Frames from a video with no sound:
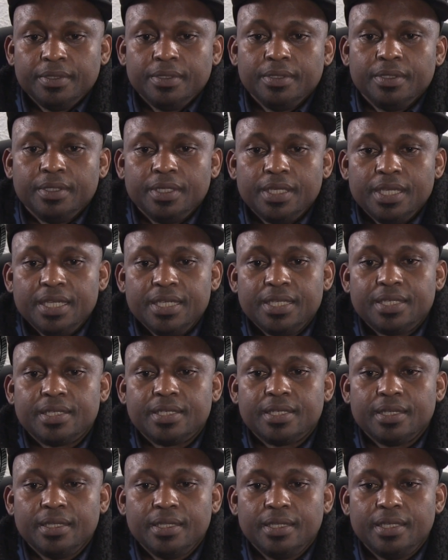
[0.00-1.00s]
is
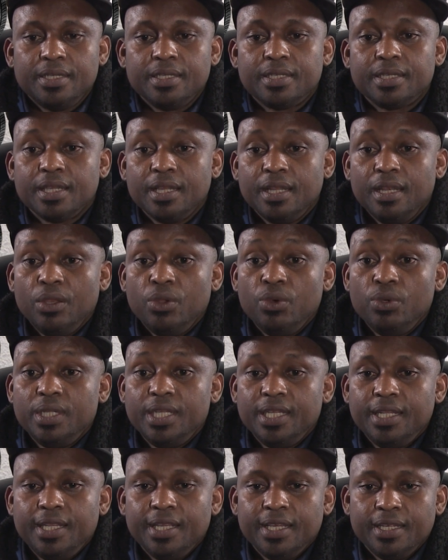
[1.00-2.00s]
this
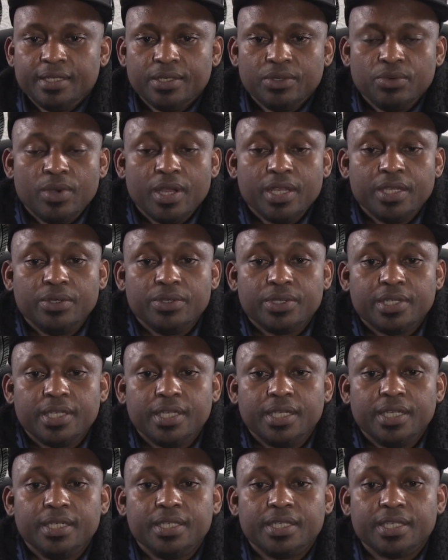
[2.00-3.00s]
loaded desk where you
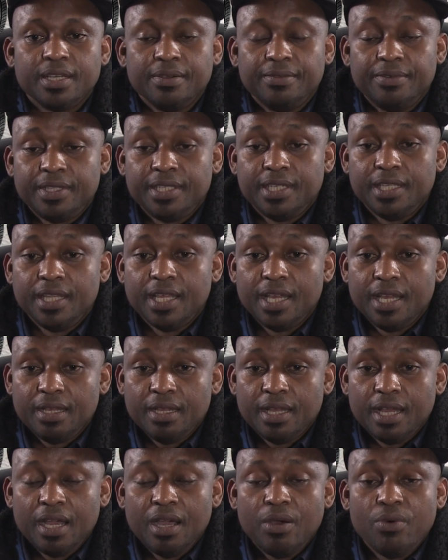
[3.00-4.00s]
see 79.
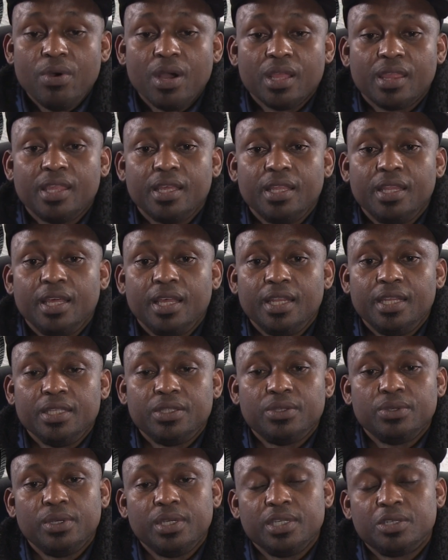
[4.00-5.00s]
And one thing I need
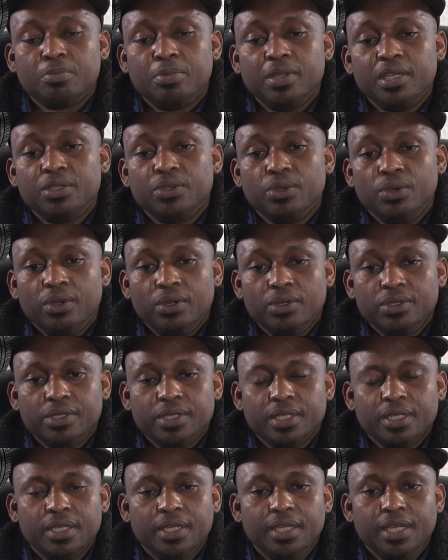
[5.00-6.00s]
to explain to us,
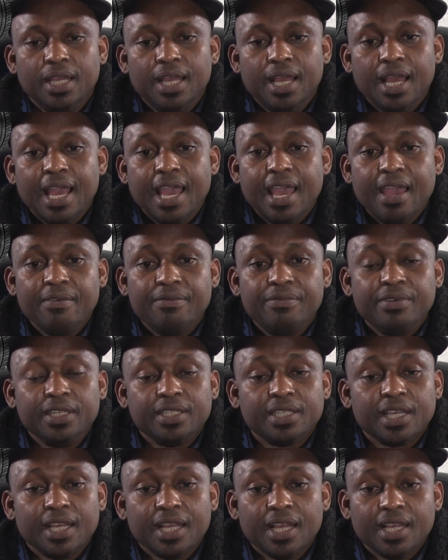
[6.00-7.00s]
every
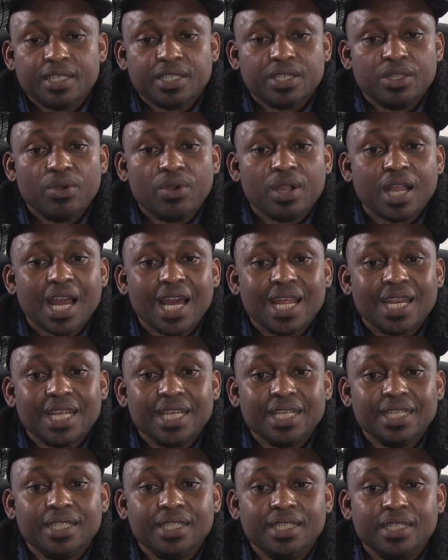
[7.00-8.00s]
tire is not
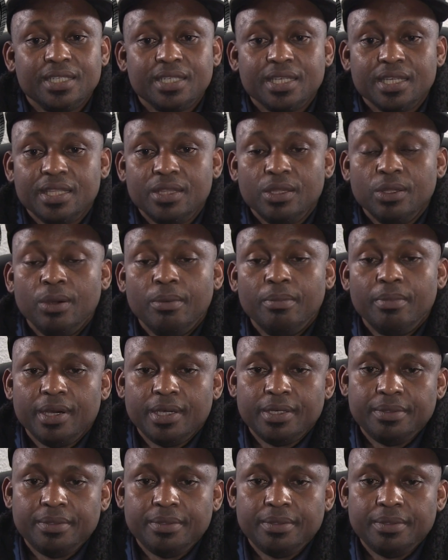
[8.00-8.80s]
carrying the same number.